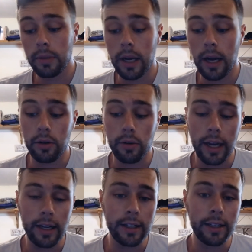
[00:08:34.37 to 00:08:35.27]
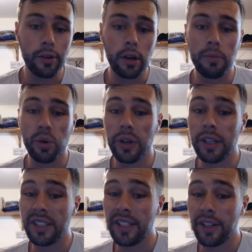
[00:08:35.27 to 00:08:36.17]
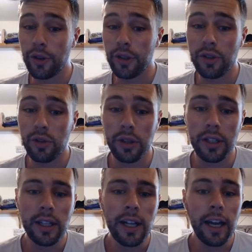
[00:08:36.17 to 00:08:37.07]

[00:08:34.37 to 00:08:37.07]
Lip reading: but I don't hate it either. I'm more indifferent to it.